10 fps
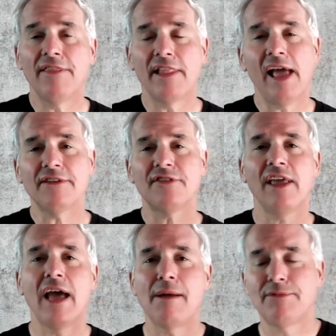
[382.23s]
the last
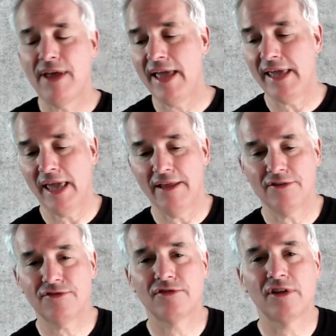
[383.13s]
thing I'm taking, and
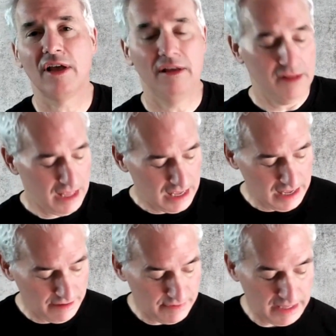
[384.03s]
this is a
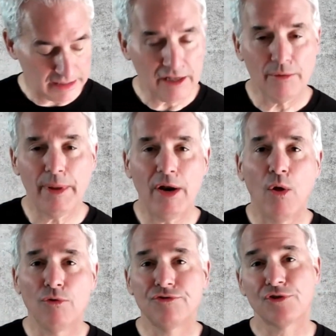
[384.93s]
little bit
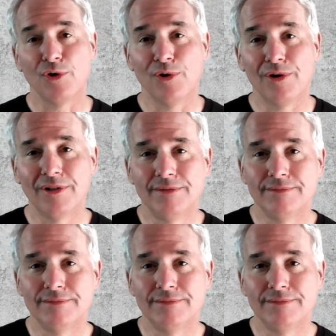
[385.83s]
old school,